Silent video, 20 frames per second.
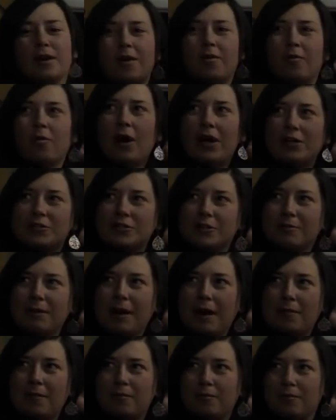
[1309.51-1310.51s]
watching
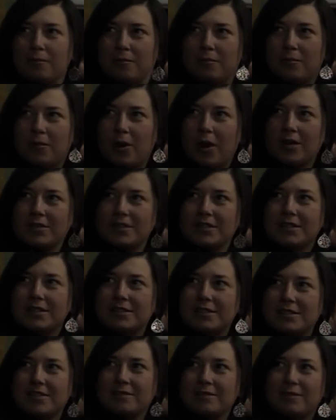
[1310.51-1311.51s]
Bob
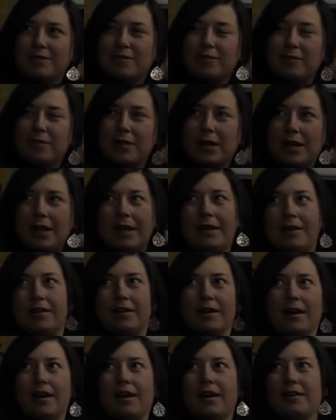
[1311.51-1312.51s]
Ross's like
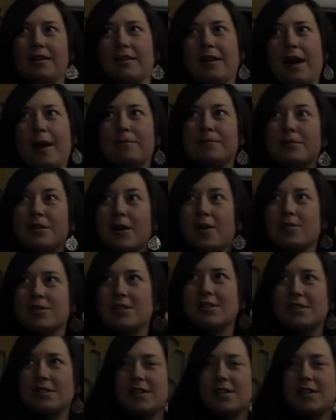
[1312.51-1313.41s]
uh, episodes and